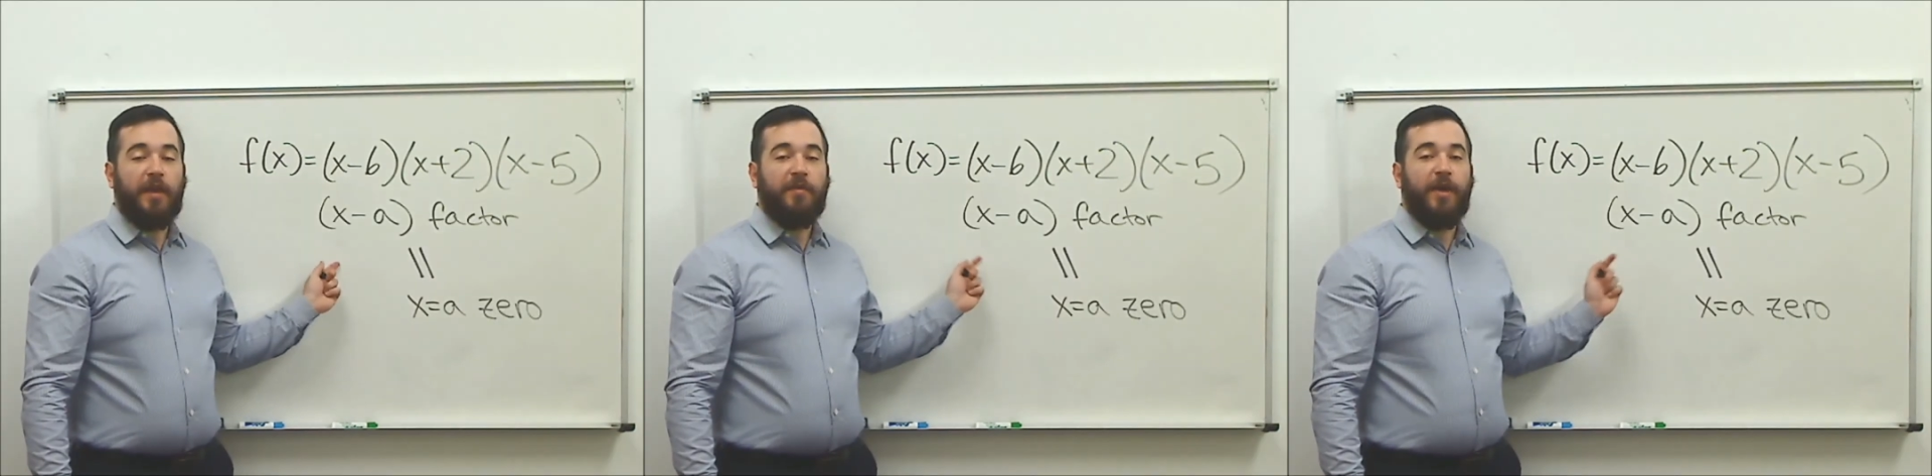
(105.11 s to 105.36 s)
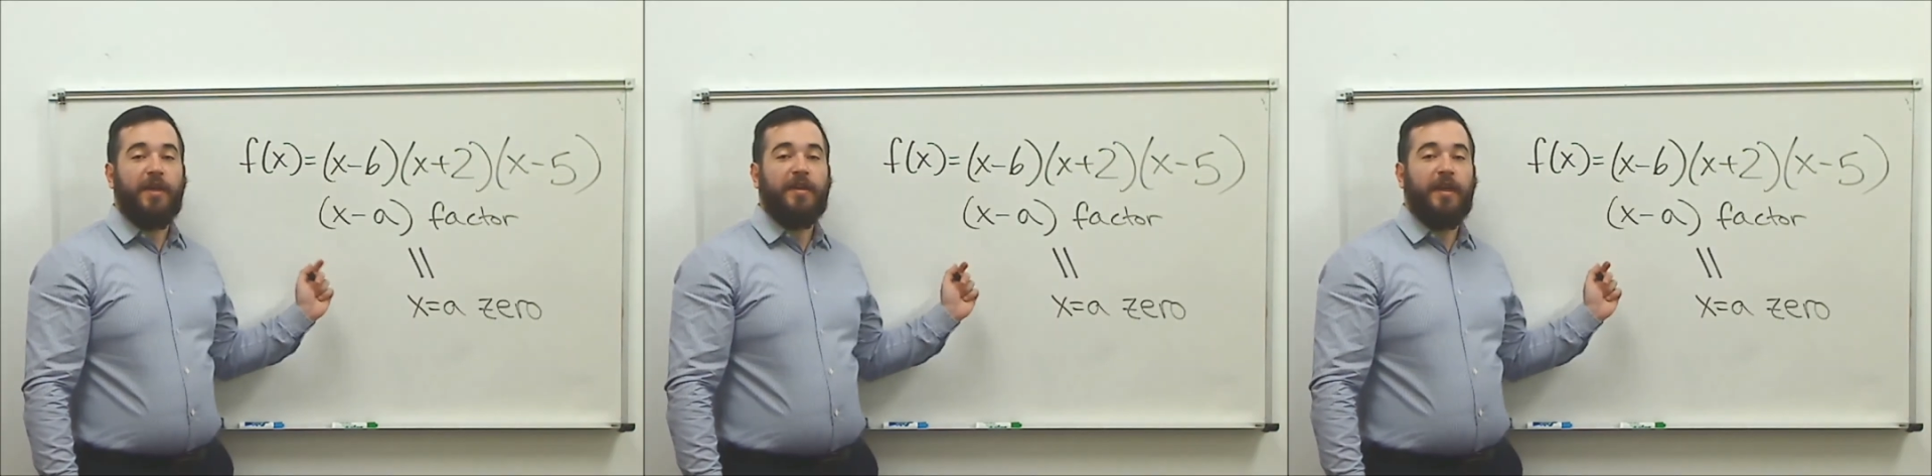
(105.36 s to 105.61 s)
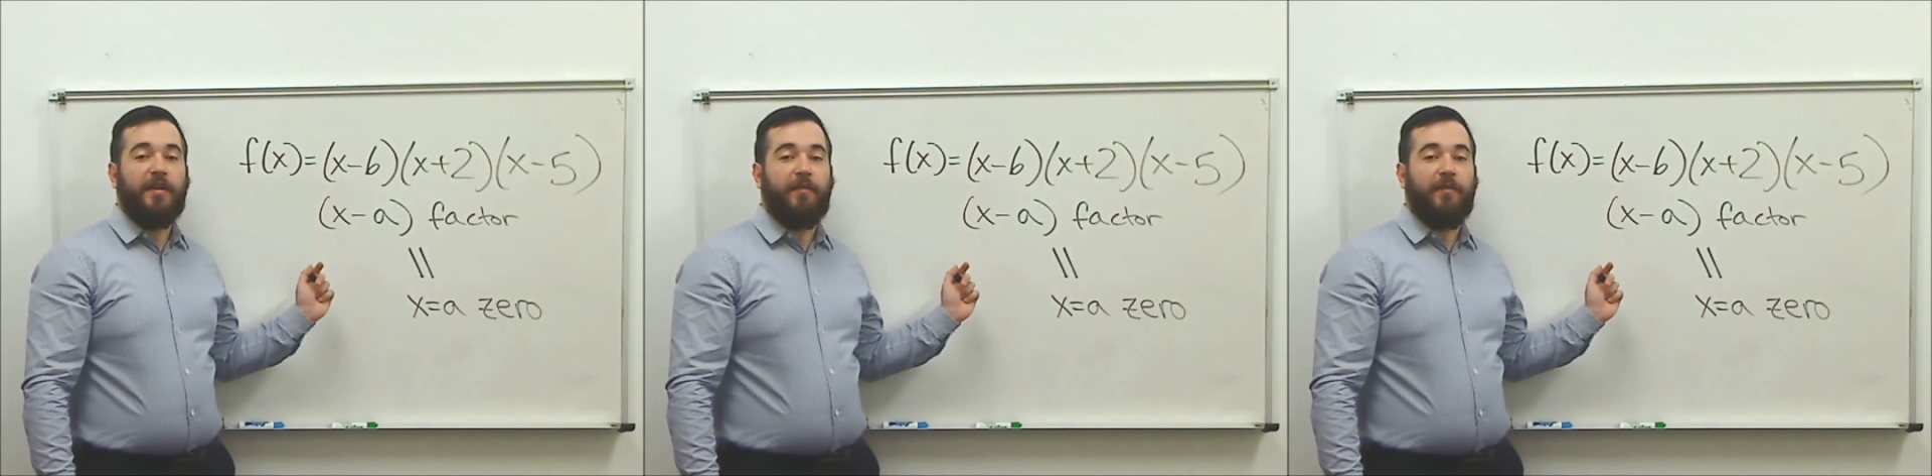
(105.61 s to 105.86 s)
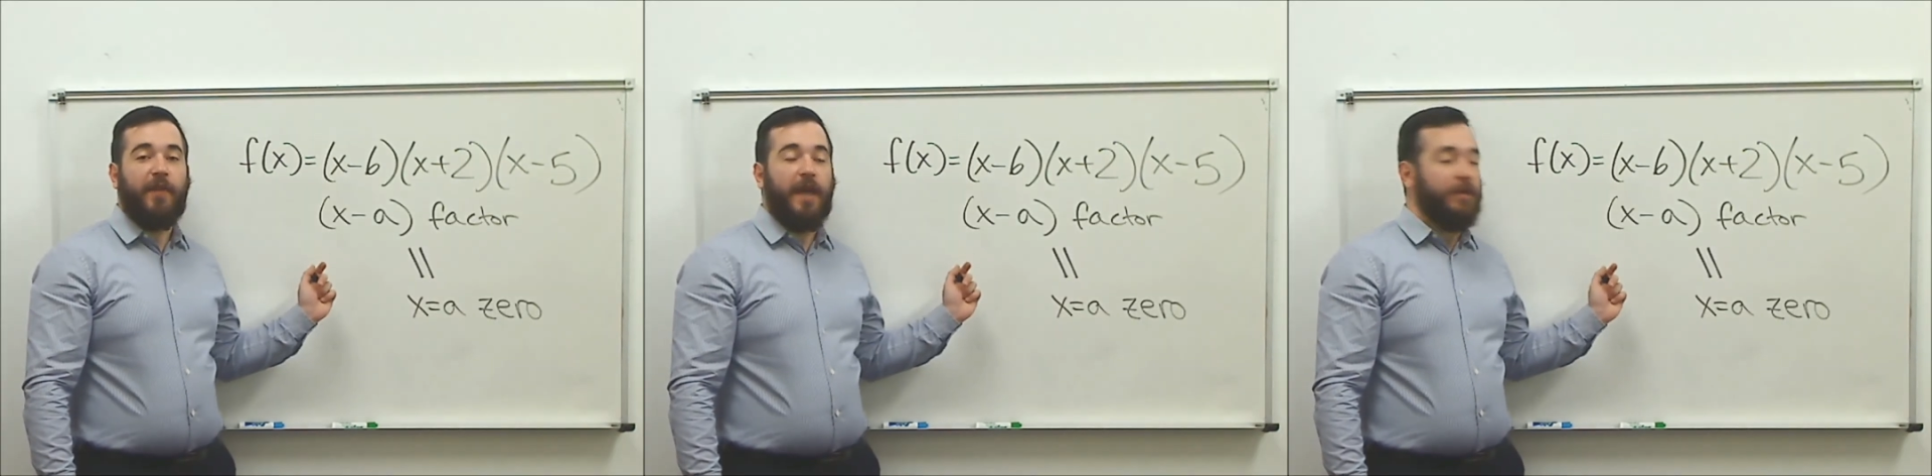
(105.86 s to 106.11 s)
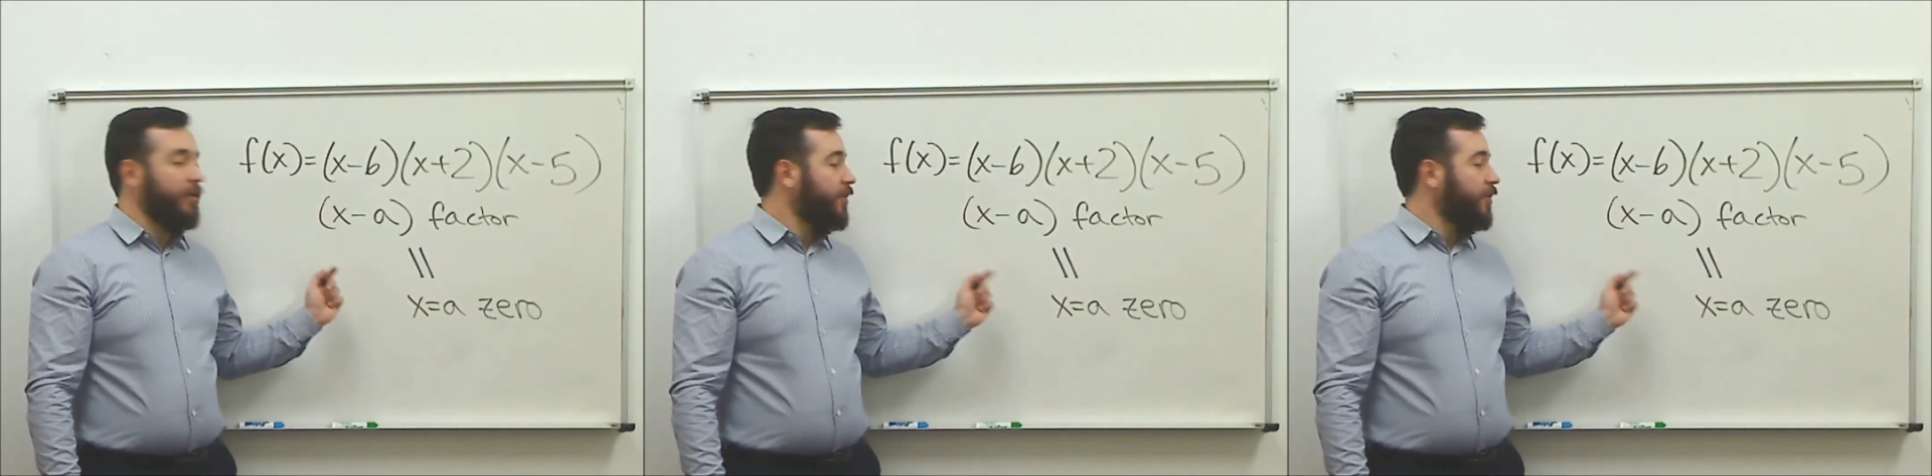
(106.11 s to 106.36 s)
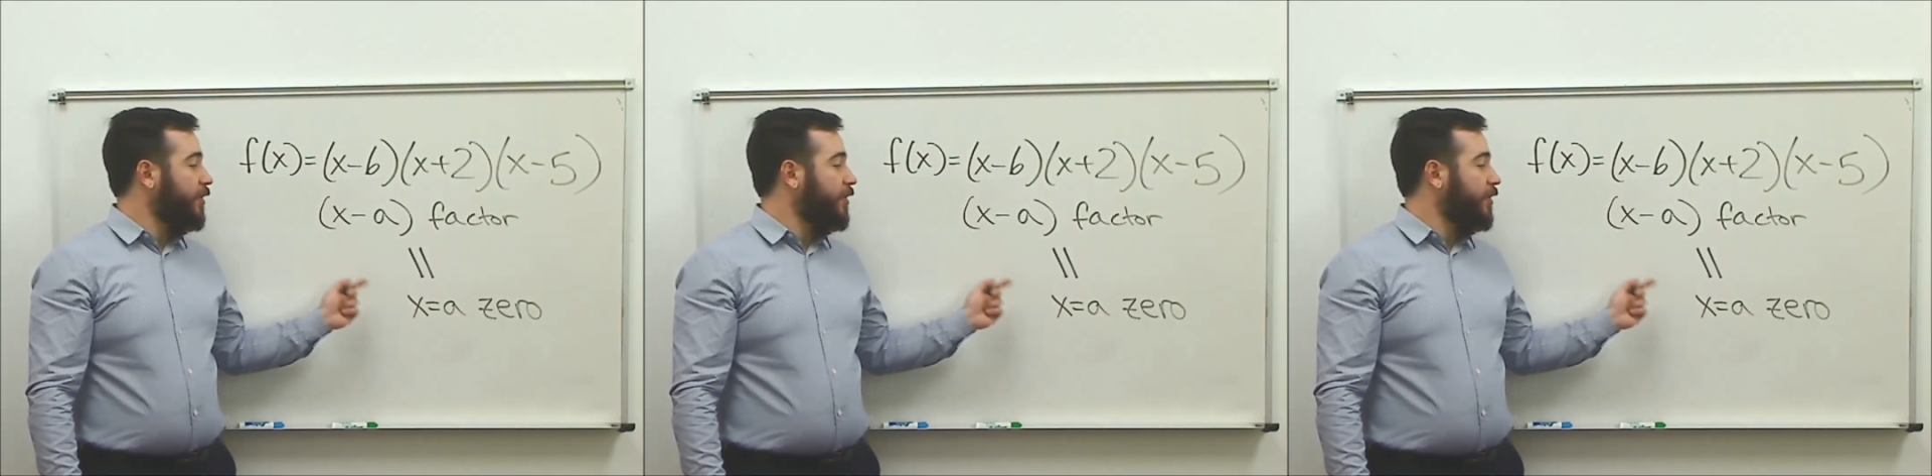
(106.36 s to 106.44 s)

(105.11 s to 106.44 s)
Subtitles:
minus a is a factor,